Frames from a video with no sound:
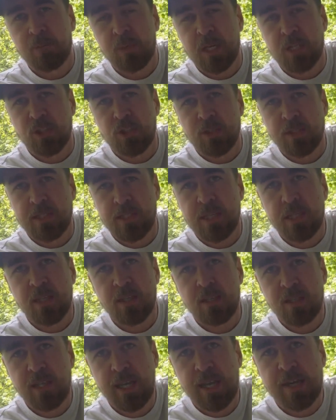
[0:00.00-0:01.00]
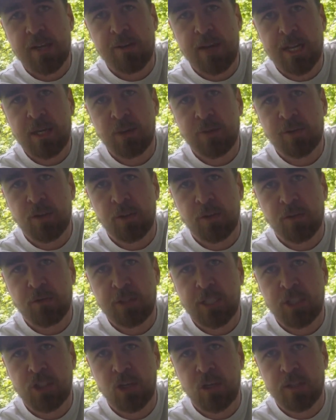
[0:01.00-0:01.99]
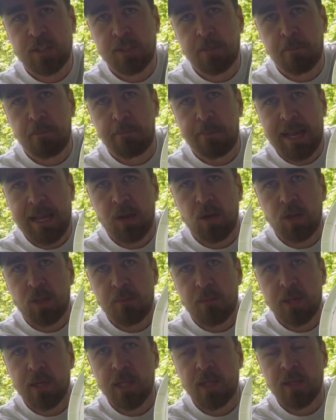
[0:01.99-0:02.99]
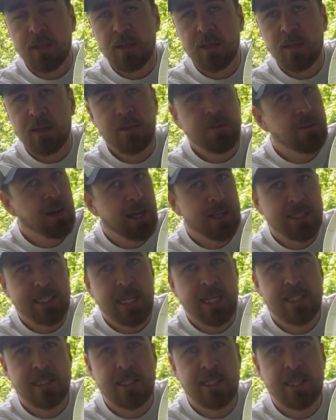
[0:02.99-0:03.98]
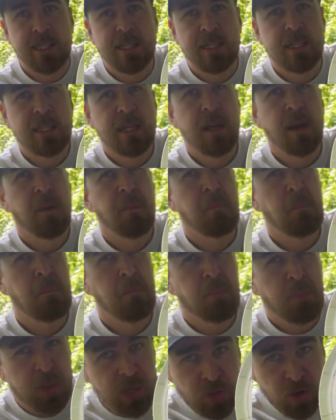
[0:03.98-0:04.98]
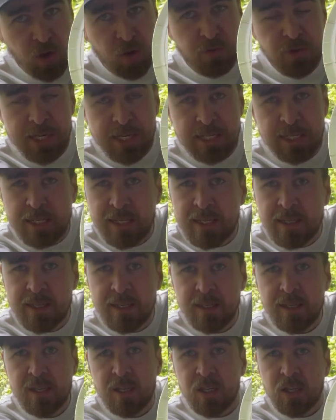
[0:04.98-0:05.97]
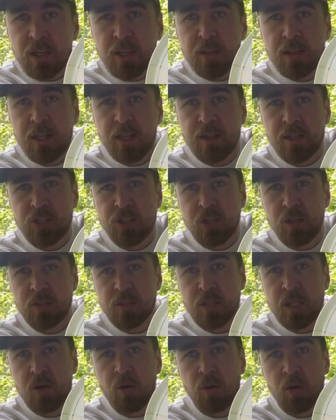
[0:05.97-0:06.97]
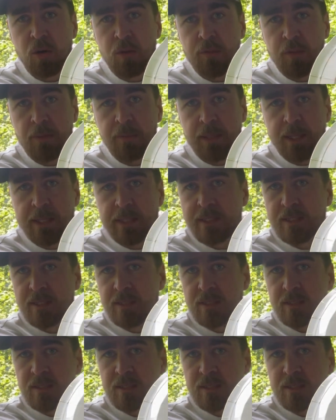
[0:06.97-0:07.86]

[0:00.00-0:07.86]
As you can see, yeah, great, we've got 3 shots, bang on the money. Fantastic. But not really. Look at the other shots, they're all over the place.